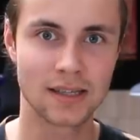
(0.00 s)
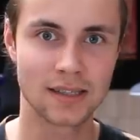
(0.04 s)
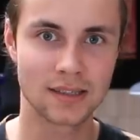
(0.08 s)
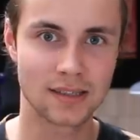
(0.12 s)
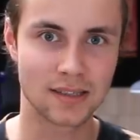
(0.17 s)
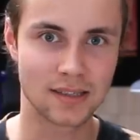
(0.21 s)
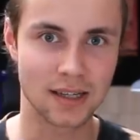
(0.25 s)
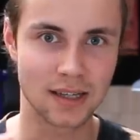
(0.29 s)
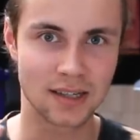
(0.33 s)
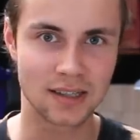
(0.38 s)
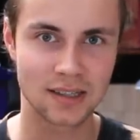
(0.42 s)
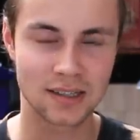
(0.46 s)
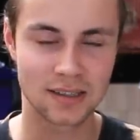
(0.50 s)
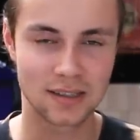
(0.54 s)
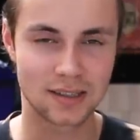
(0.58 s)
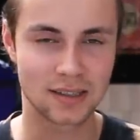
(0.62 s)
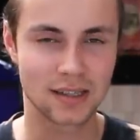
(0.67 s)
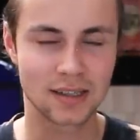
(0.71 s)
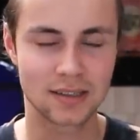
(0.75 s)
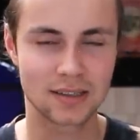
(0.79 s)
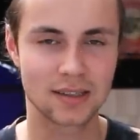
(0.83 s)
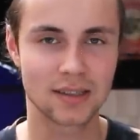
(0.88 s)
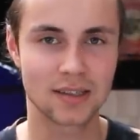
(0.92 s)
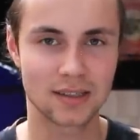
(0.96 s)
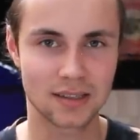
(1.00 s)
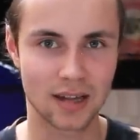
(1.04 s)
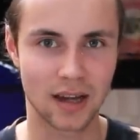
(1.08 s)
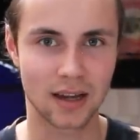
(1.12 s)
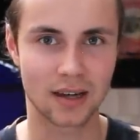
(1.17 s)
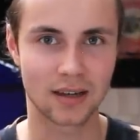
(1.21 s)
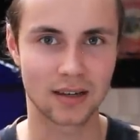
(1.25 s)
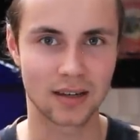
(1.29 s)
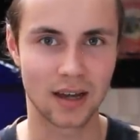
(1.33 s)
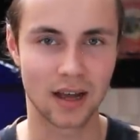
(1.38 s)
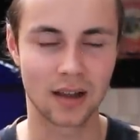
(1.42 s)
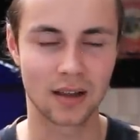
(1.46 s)
60s
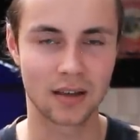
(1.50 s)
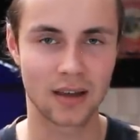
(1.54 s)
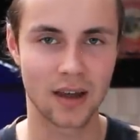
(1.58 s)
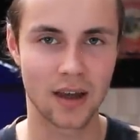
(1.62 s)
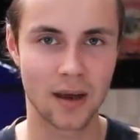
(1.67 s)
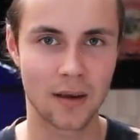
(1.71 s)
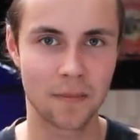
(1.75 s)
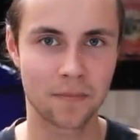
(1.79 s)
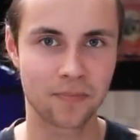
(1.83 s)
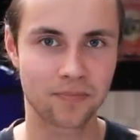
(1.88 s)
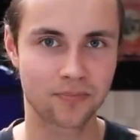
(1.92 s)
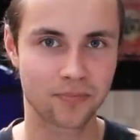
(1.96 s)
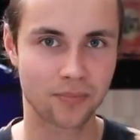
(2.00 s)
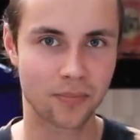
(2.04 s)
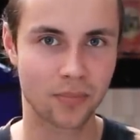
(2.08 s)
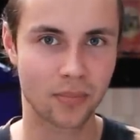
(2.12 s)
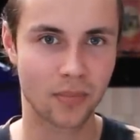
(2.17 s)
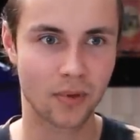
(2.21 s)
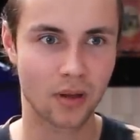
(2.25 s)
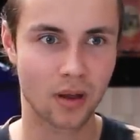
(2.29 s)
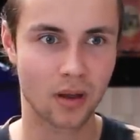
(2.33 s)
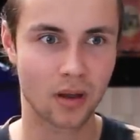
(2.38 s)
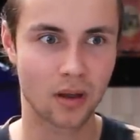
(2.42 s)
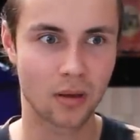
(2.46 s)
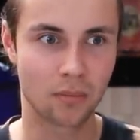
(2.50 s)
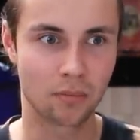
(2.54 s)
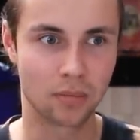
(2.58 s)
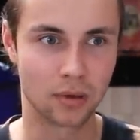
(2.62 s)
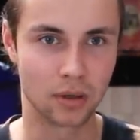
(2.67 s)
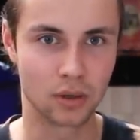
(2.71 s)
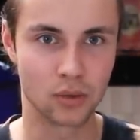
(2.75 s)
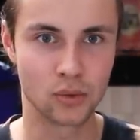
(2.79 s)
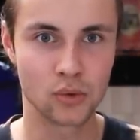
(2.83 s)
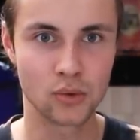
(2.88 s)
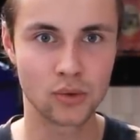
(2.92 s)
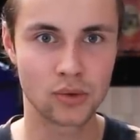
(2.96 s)
psychedelia,
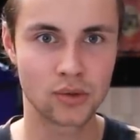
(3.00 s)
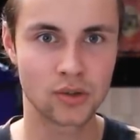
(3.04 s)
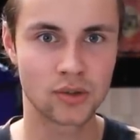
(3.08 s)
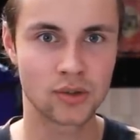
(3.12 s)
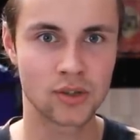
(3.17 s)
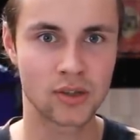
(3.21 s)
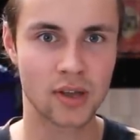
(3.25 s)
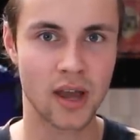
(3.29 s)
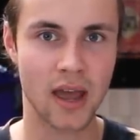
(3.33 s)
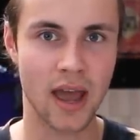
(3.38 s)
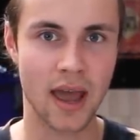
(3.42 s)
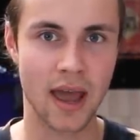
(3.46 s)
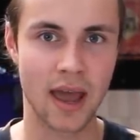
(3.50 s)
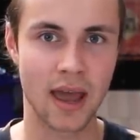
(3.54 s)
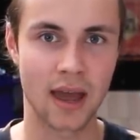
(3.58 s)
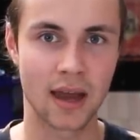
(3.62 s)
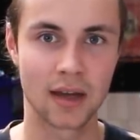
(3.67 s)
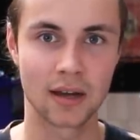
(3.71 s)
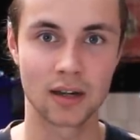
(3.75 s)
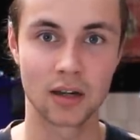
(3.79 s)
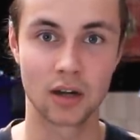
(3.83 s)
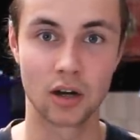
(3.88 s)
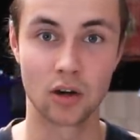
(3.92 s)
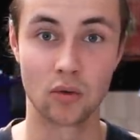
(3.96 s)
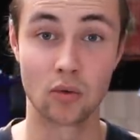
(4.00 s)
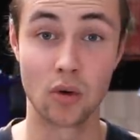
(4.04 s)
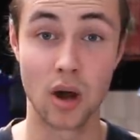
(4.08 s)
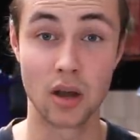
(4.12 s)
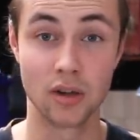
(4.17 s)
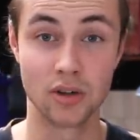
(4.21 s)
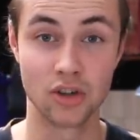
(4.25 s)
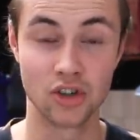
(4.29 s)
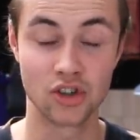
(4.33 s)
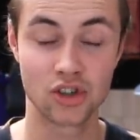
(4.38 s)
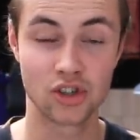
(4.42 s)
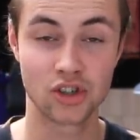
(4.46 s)
blues, and
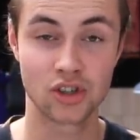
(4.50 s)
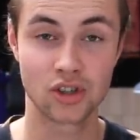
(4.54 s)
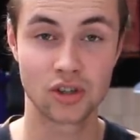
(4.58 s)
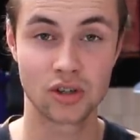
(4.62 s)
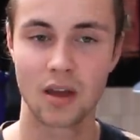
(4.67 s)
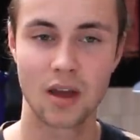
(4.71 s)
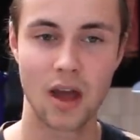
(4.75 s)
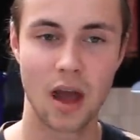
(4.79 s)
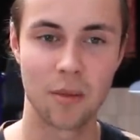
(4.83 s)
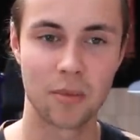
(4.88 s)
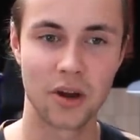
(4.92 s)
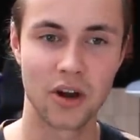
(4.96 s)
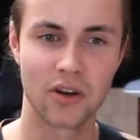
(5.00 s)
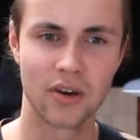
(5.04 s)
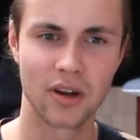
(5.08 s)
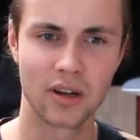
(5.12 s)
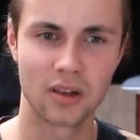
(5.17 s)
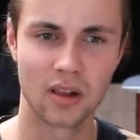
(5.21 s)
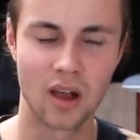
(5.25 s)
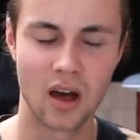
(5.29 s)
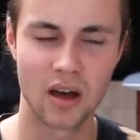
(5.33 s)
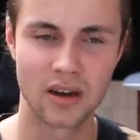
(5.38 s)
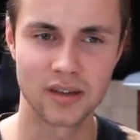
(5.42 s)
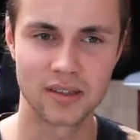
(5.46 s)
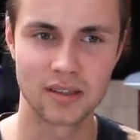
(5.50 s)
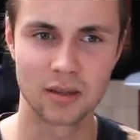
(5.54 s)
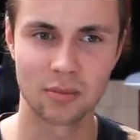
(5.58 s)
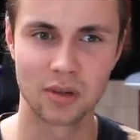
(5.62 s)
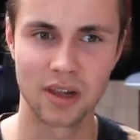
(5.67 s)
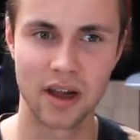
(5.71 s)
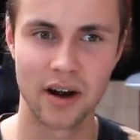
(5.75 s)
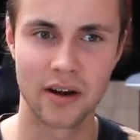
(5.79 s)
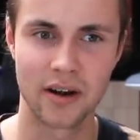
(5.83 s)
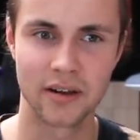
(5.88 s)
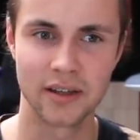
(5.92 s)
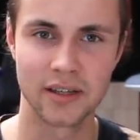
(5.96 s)
grunge. I'm hearing a lot of
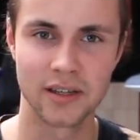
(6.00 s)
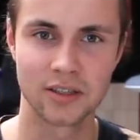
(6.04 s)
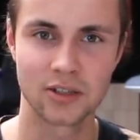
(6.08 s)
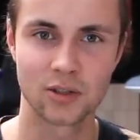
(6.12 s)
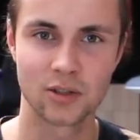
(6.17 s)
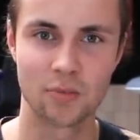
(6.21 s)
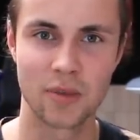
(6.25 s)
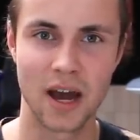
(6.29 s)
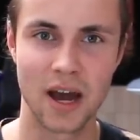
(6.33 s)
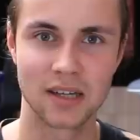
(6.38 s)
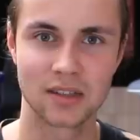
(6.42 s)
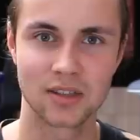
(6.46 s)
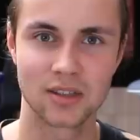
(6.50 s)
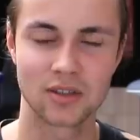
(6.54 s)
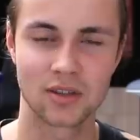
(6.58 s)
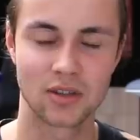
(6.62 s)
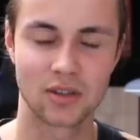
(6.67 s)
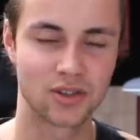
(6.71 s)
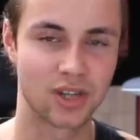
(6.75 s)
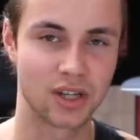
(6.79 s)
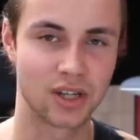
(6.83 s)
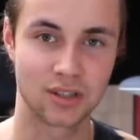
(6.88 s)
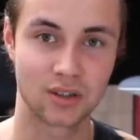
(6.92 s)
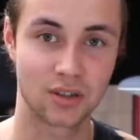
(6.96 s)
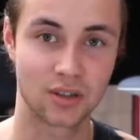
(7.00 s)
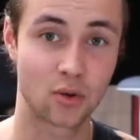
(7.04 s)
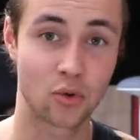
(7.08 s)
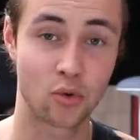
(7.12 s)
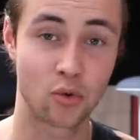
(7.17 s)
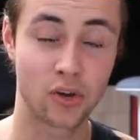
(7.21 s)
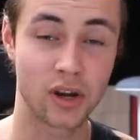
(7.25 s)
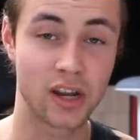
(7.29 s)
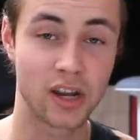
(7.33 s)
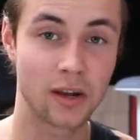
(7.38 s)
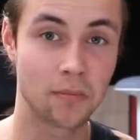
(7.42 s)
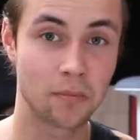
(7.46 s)
similarities to bands such as
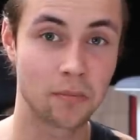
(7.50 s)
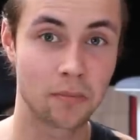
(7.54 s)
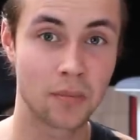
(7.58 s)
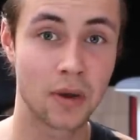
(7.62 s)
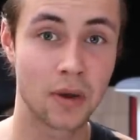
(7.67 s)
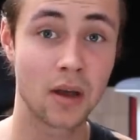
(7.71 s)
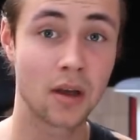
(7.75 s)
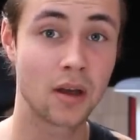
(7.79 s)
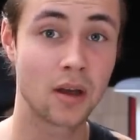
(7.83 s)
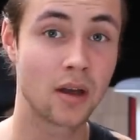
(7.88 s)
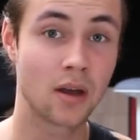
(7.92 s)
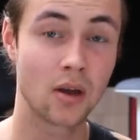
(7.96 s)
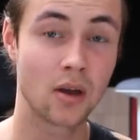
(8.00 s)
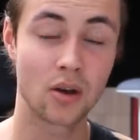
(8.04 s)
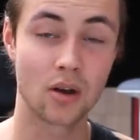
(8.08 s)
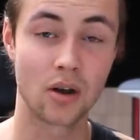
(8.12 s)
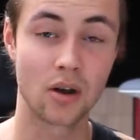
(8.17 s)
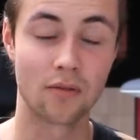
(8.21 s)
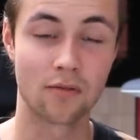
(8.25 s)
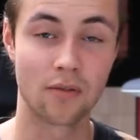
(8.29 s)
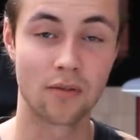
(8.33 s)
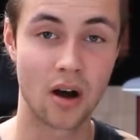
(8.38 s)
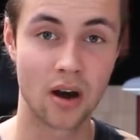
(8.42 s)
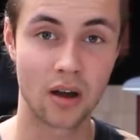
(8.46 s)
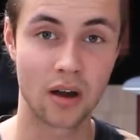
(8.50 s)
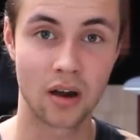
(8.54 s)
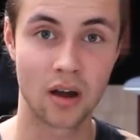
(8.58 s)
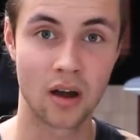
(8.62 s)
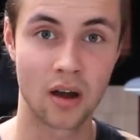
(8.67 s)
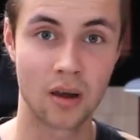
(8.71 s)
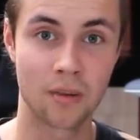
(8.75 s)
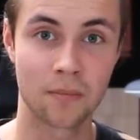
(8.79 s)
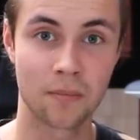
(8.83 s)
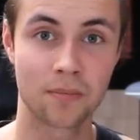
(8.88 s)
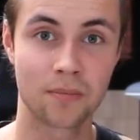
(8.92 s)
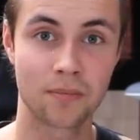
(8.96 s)
Cream,
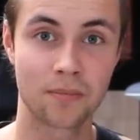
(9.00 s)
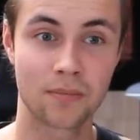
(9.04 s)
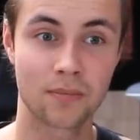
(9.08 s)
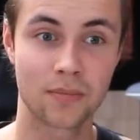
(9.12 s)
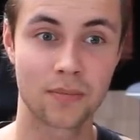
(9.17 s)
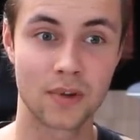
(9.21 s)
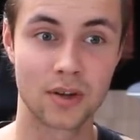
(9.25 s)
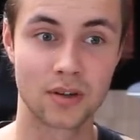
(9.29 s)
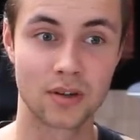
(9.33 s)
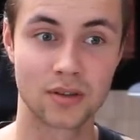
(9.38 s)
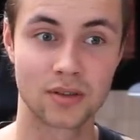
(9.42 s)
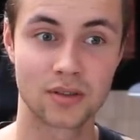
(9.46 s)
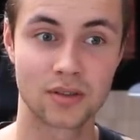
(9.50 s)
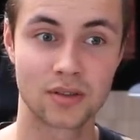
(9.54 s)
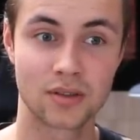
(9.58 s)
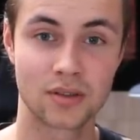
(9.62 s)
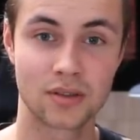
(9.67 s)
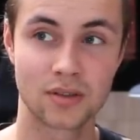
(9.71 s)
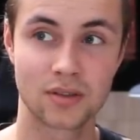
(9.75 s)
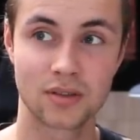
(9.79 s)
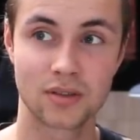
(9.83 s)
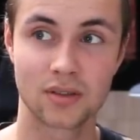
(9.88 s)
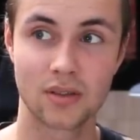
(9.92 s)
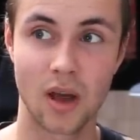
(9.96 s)
Nirvana. There's